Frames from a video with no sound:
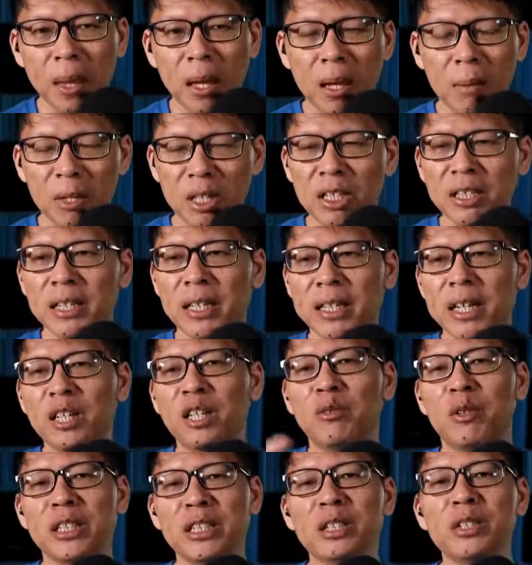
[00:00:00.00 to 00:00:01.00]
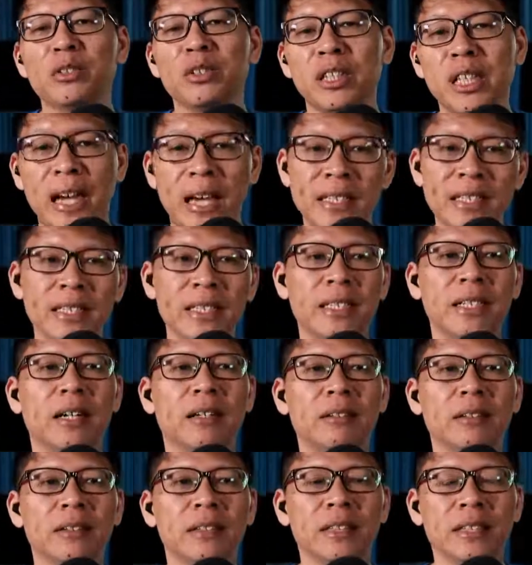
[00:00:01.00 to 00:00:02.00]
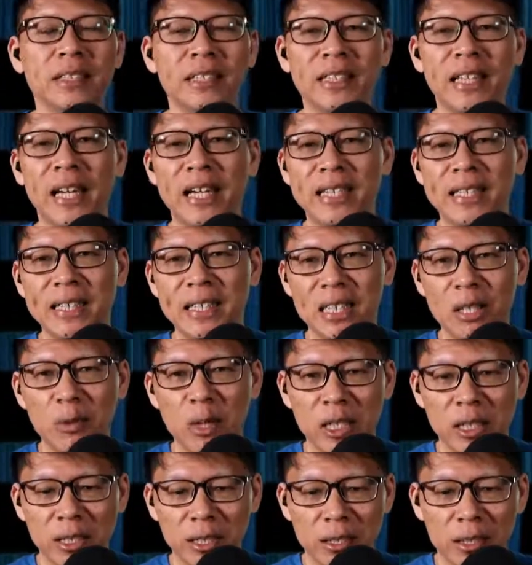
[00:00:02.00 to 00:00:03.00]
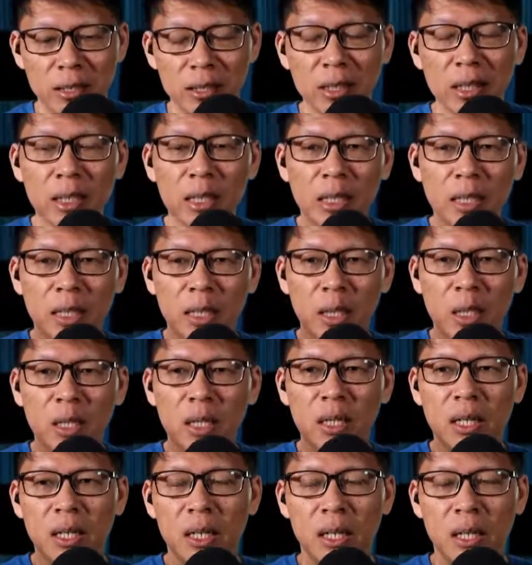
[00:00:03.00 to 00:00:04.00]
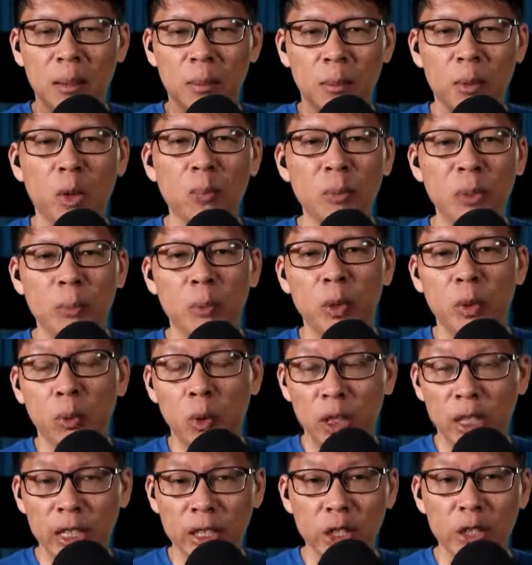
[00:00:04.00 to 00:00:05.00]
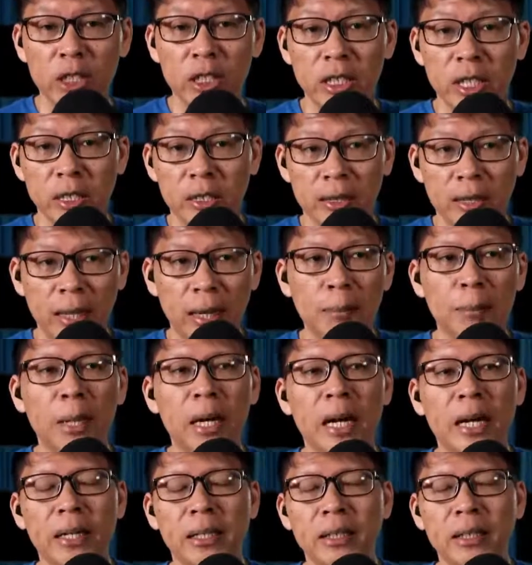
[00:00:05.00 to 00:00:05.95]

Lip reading: Because I kind of wanted to test it out and see whether more people would actually then come by.